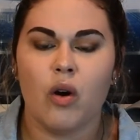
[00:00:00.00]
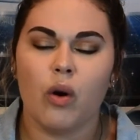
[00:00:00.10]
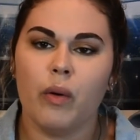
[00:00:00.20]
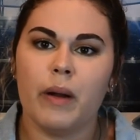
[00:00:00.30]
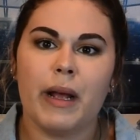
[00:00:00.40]

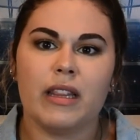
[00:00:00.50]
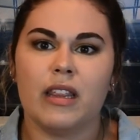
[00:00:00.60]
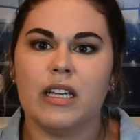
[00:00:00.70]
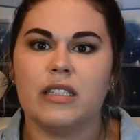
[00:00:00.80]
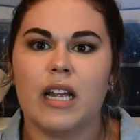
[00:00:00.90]
Or what about the
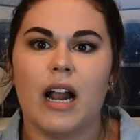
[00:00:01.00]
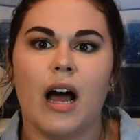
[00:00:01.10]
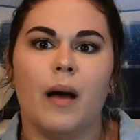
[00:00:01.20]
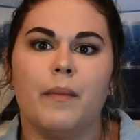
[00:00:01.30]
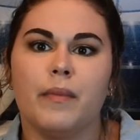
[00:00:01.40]
things that,
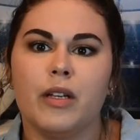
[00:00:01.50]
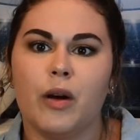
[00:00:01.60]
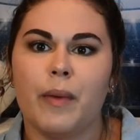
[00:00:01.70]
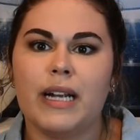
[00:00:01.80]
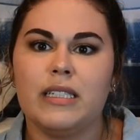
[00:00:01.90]

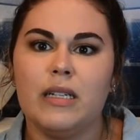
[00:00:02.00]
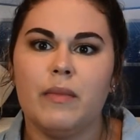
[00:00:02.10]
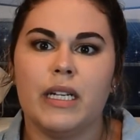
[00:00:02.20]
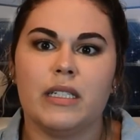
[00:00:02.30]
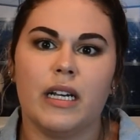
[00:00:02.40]
my
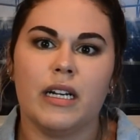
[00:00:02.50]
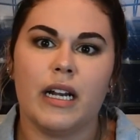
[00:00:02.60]
teammate did,